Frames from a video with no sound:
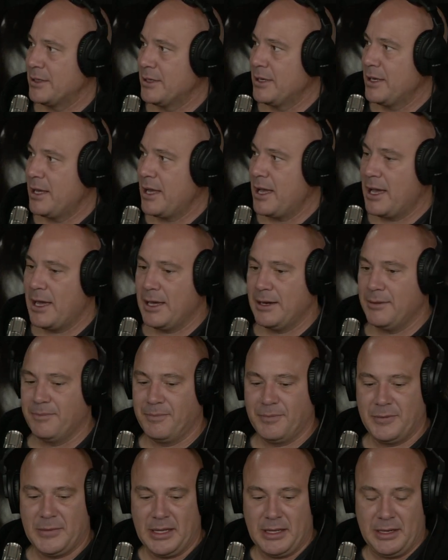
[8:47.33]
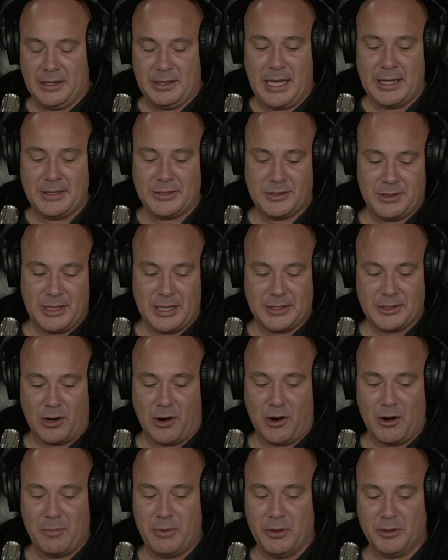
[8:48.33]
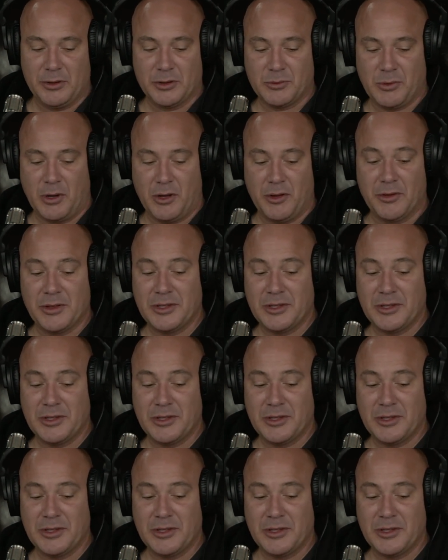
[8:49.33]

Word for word: Yeah. And and that's that's a hard pill to swallow.